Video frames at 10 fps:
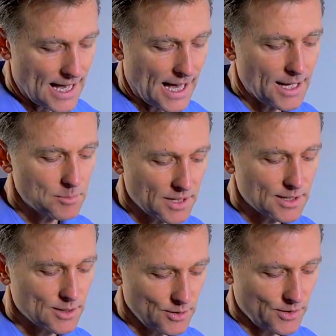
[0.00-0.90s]
high
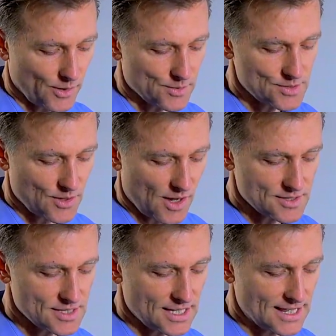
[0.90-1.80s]
blood glucose
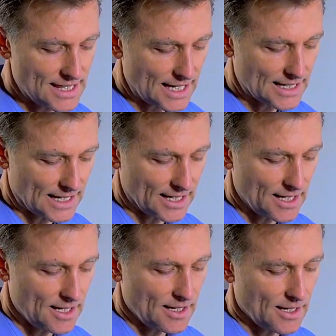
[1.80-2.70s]
causes a
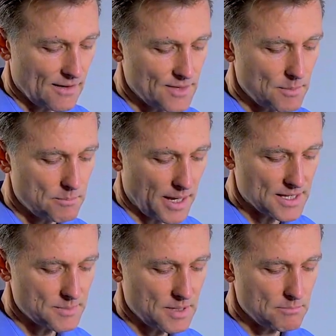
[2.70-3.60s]
thickening of the
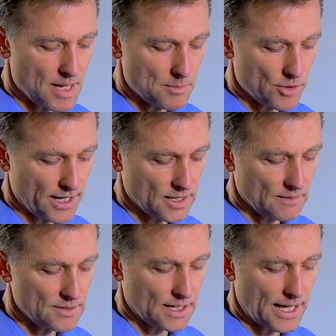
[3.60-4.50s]
basement membrane
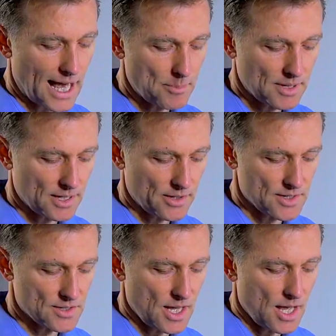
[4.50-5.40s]
of the
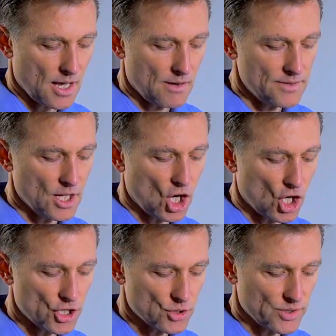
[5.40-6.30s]
capillaries, of the
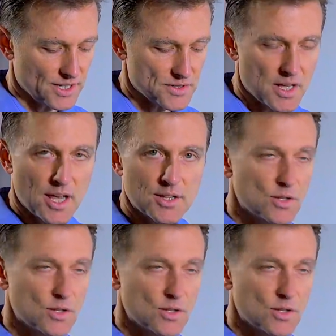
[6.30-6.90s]
arteries.